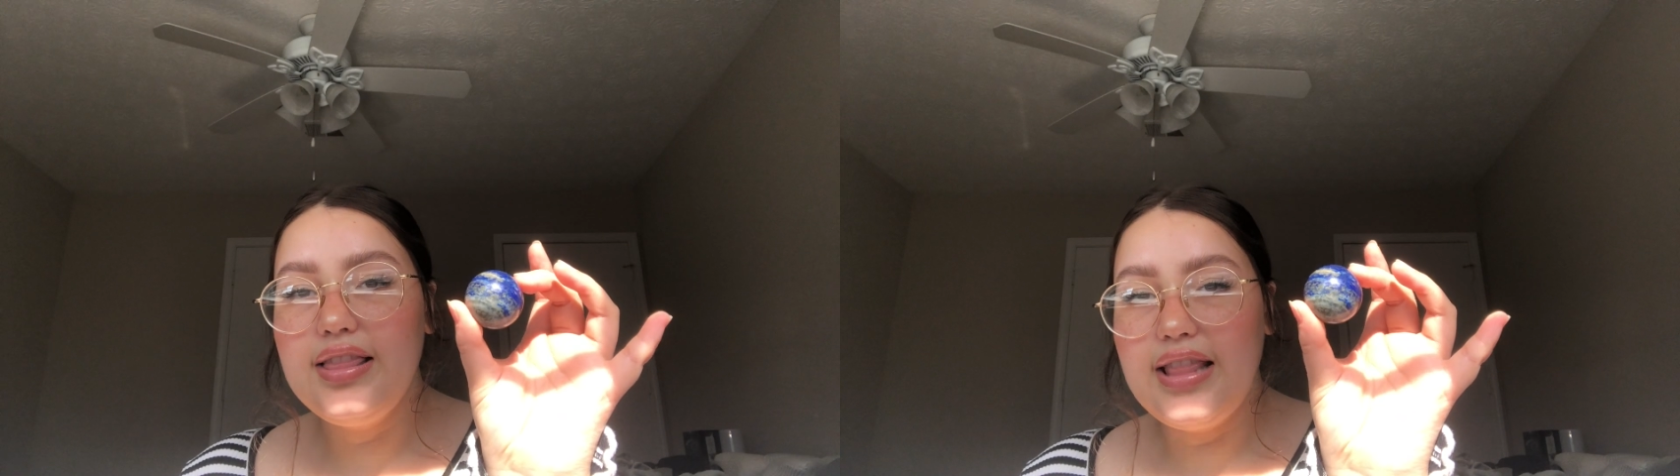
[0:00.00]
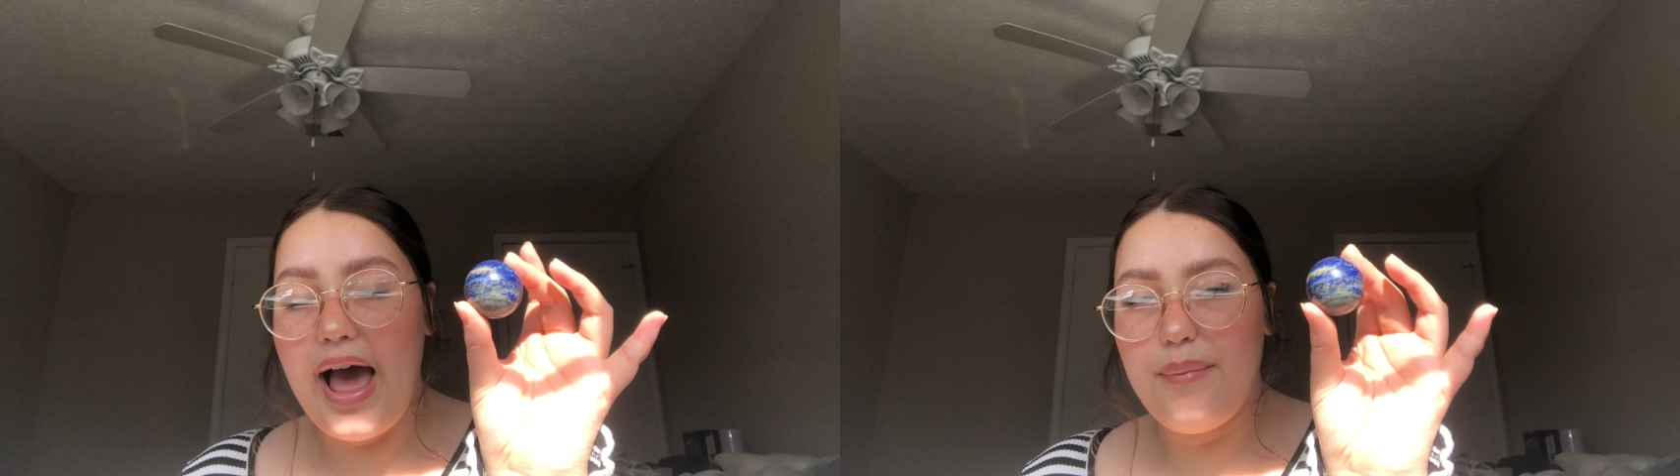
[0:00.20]

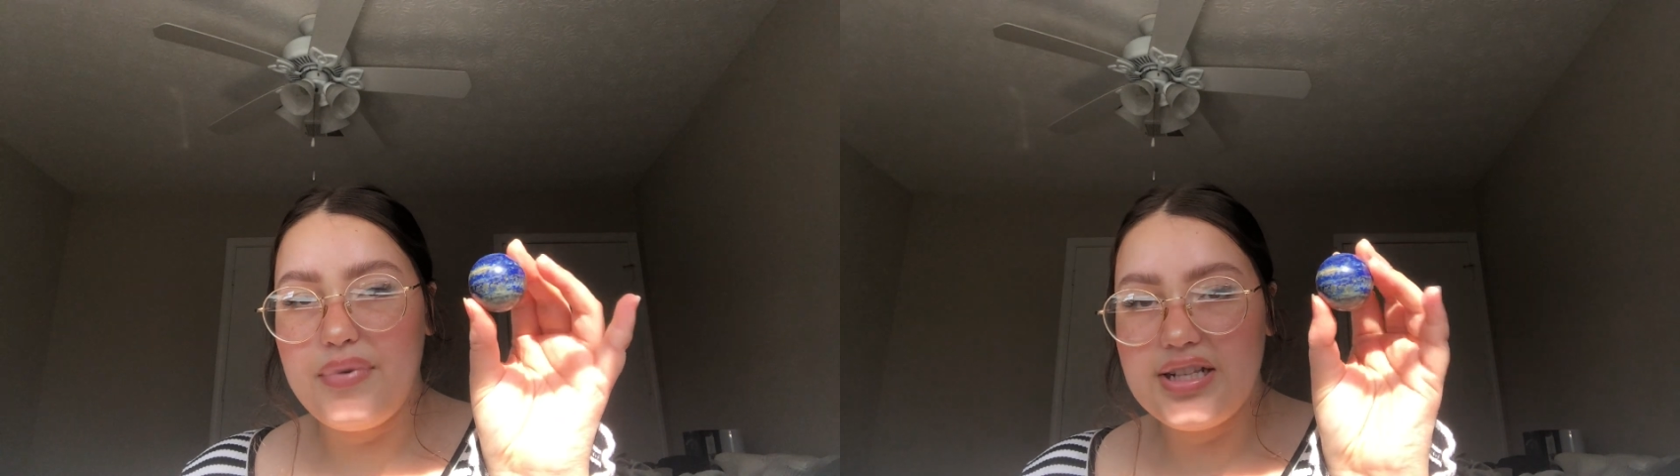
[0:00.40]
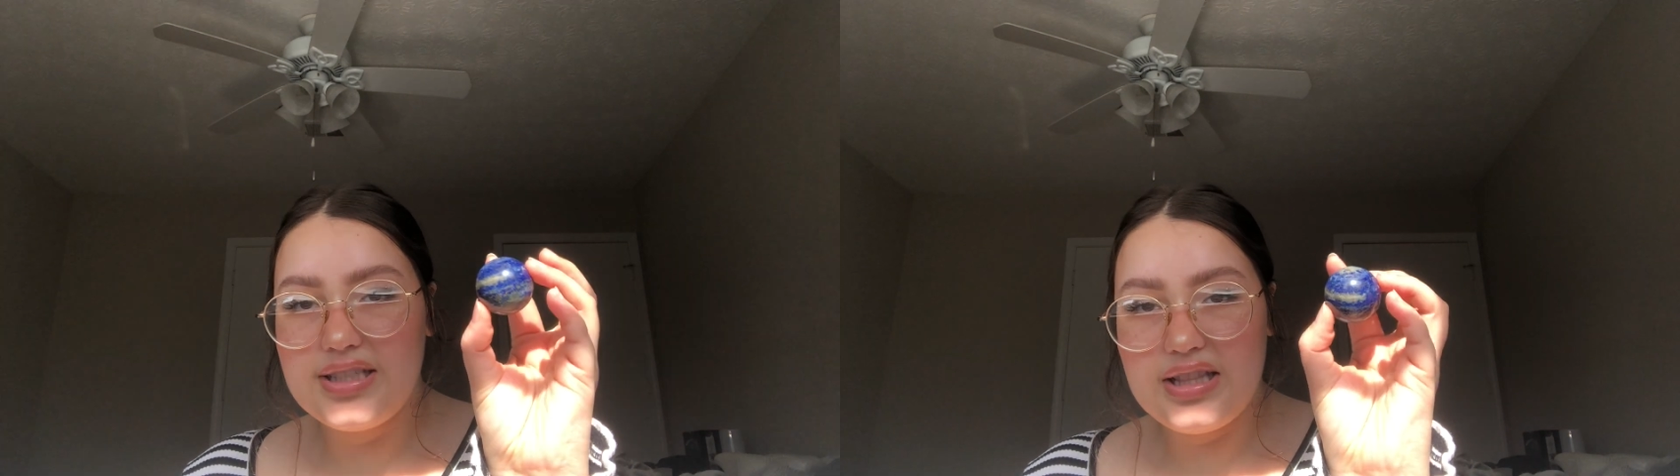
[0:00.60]

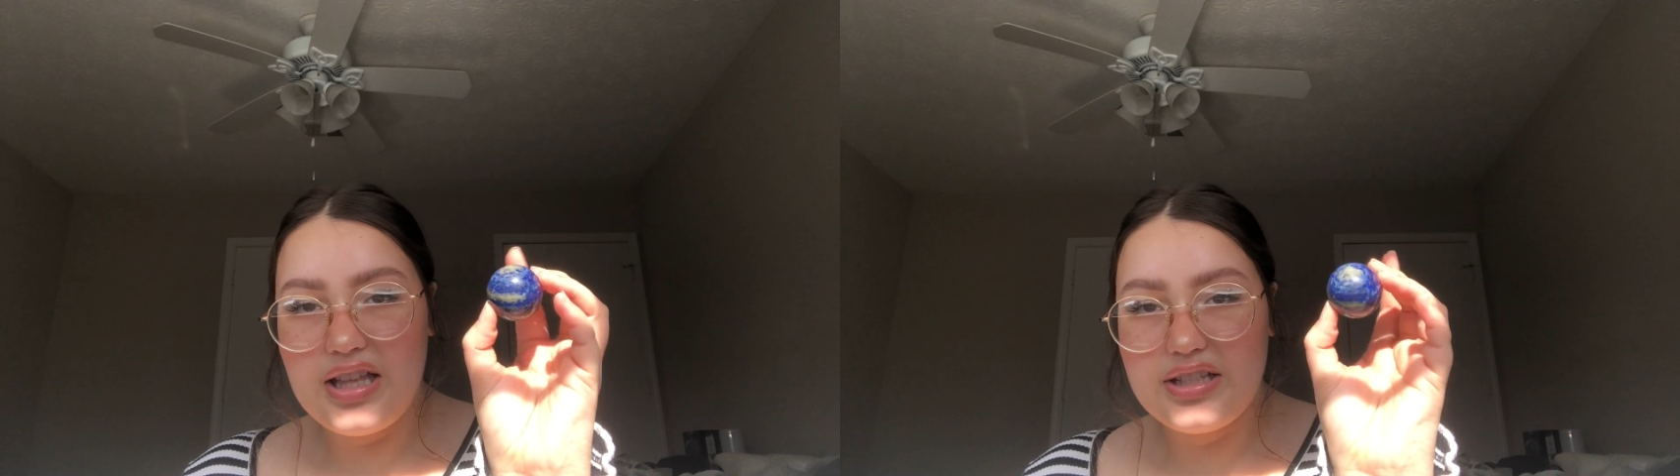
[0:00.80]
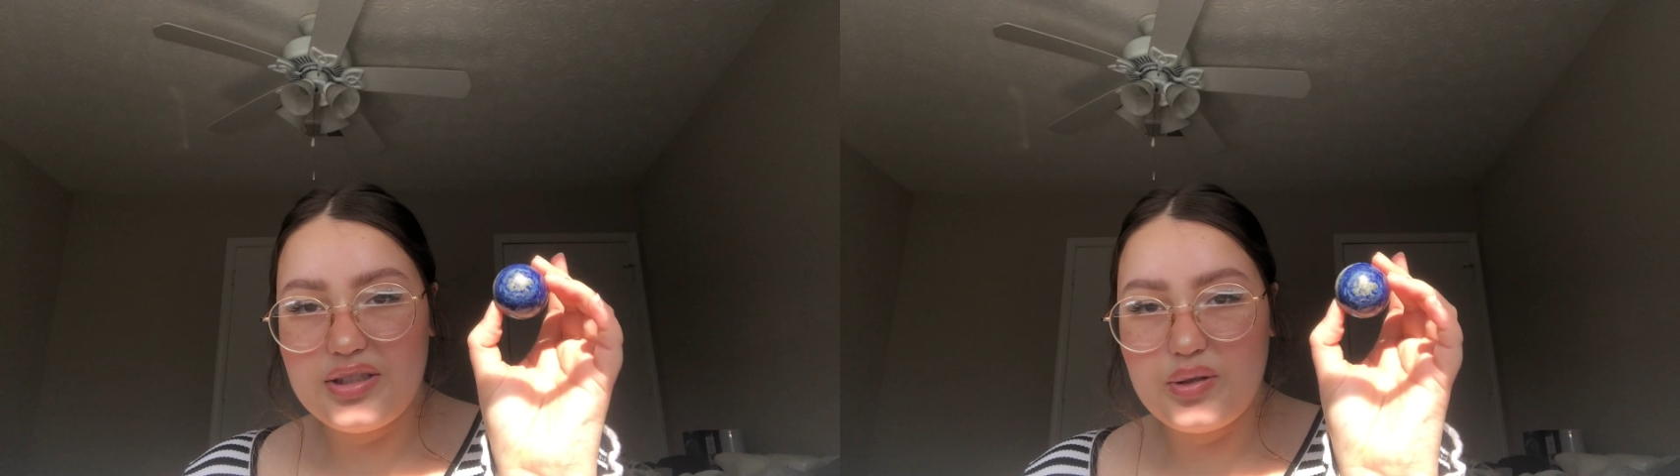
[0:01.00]
lapis
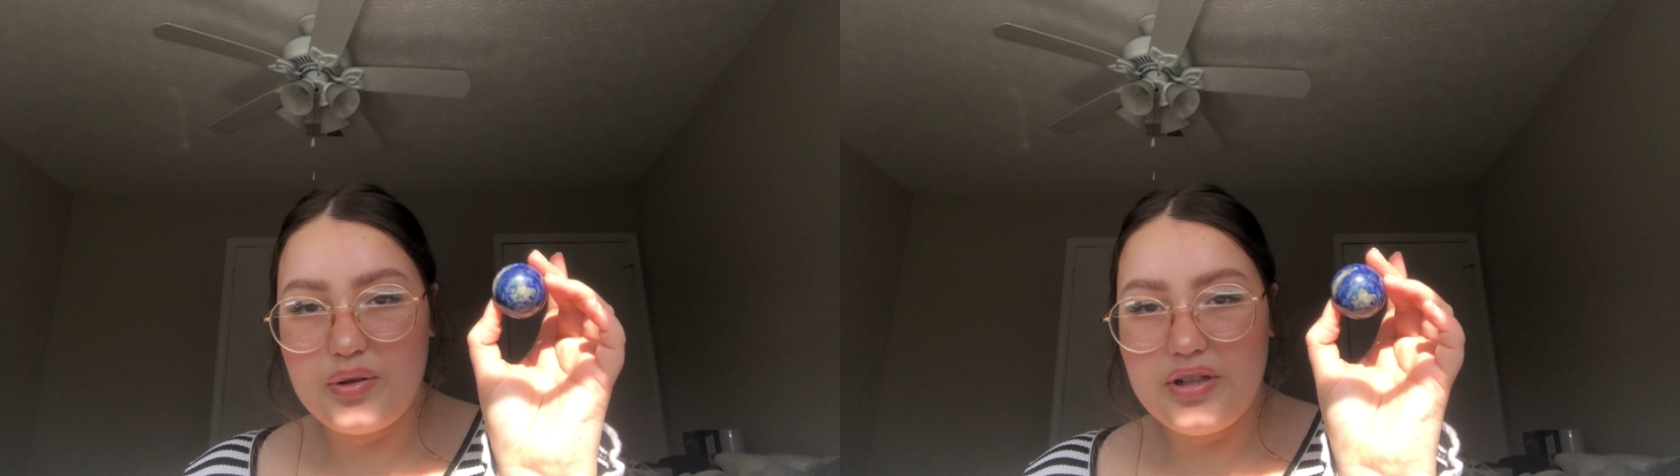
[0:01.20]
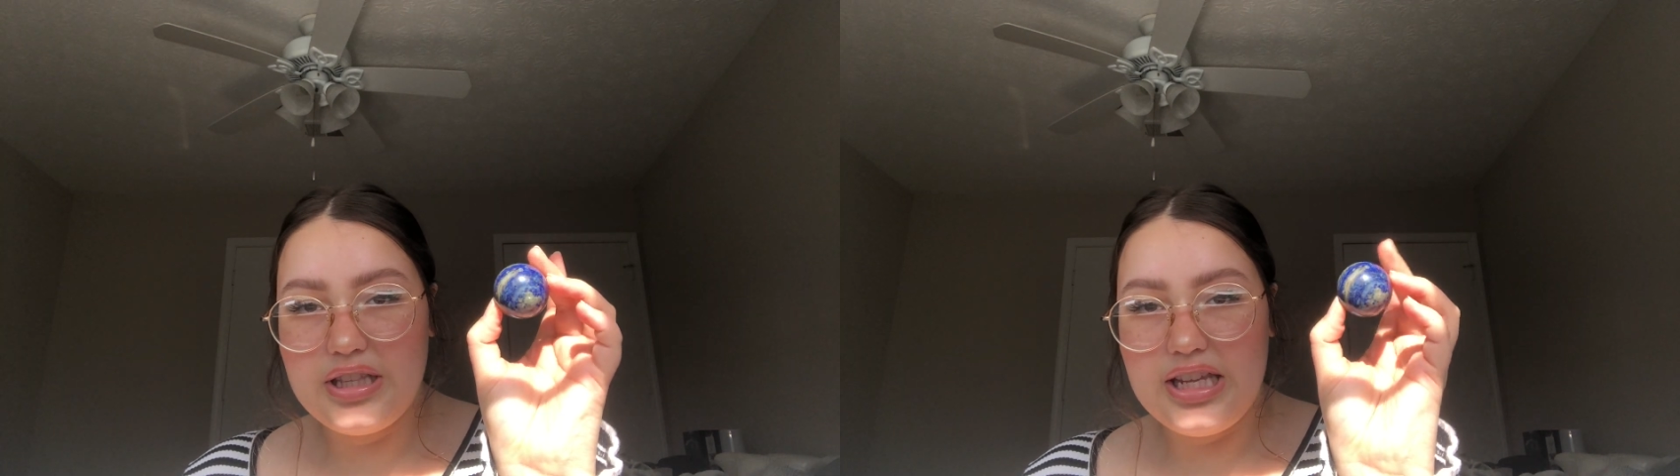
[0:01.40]

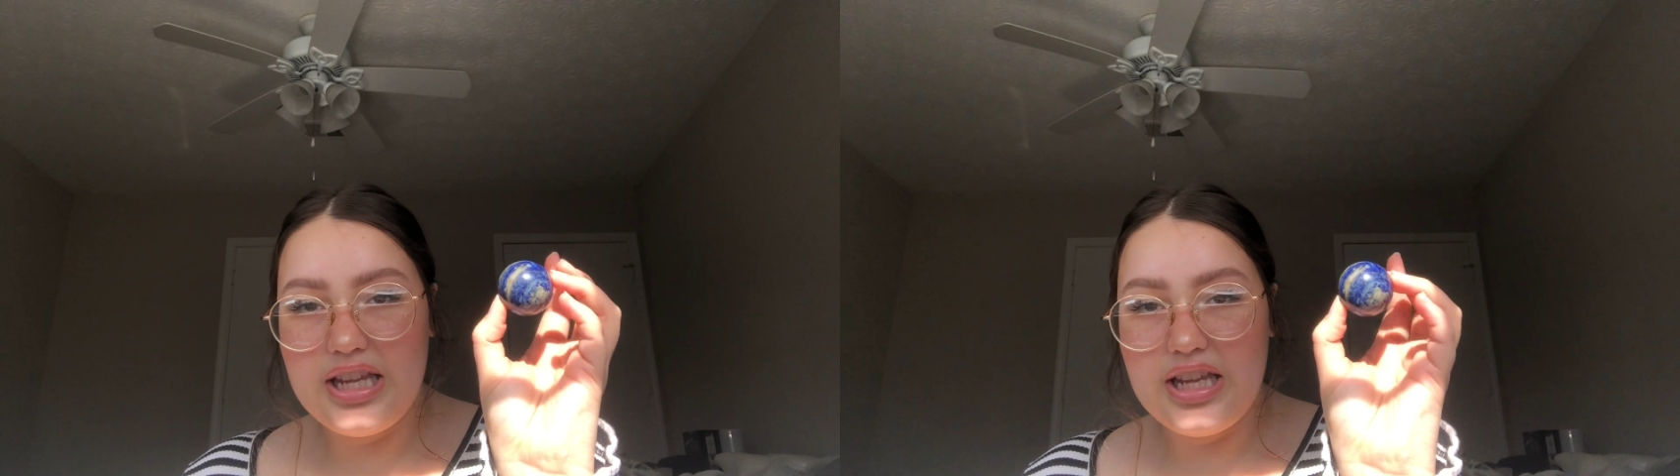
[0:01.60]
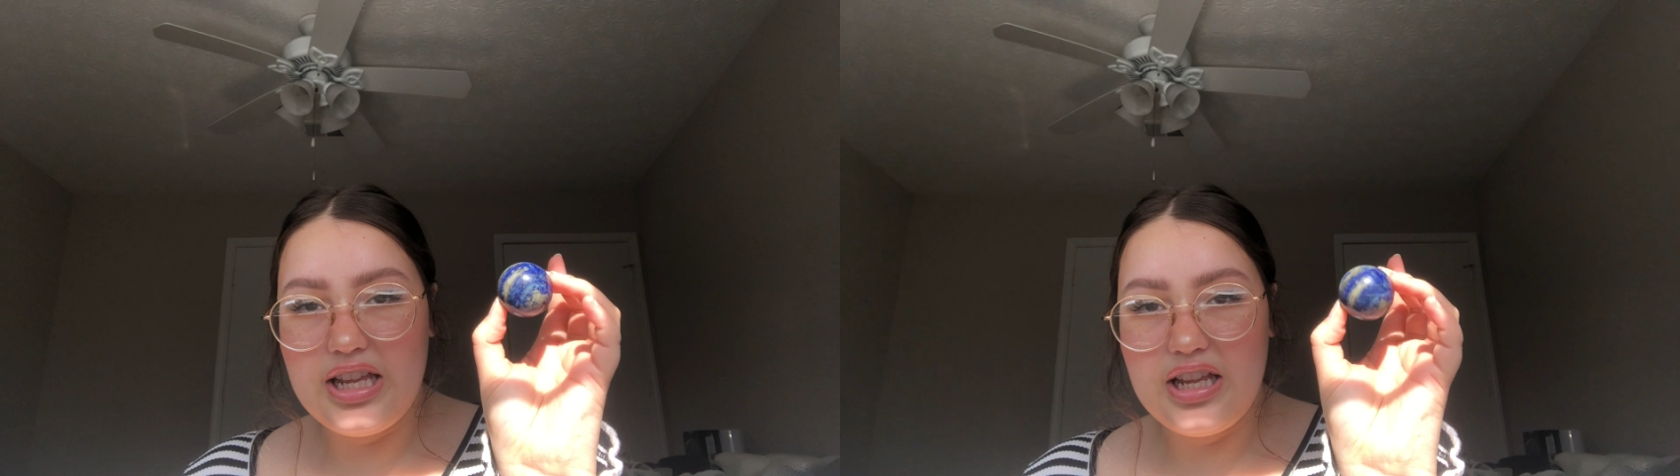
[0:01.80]

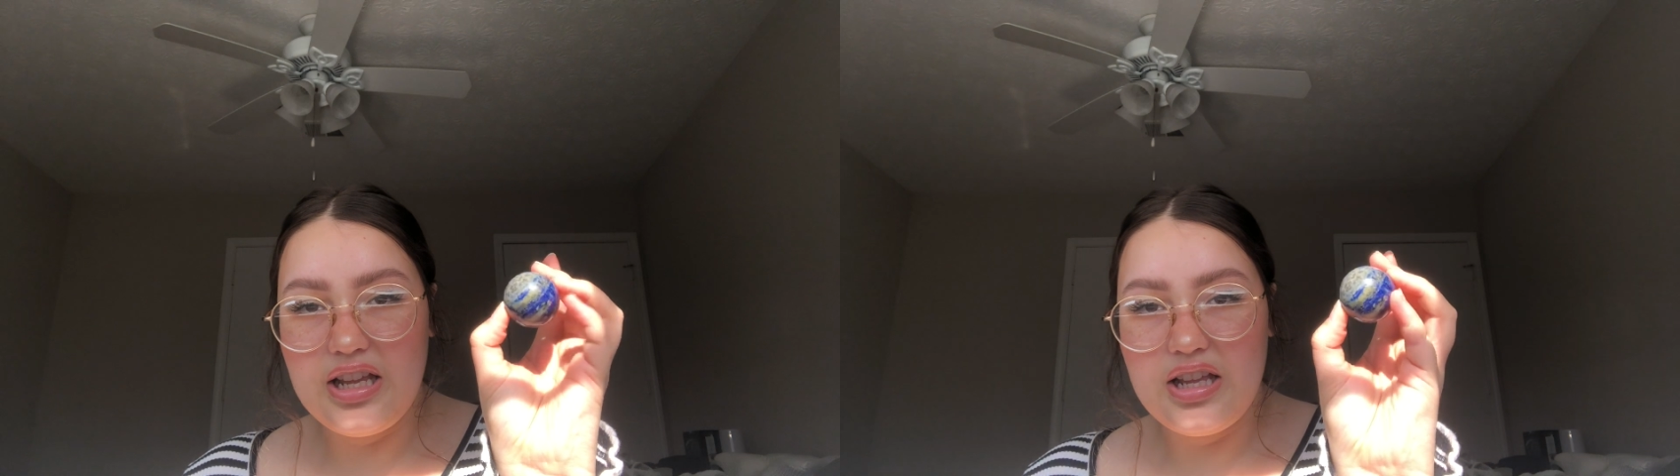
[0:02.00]
lazuli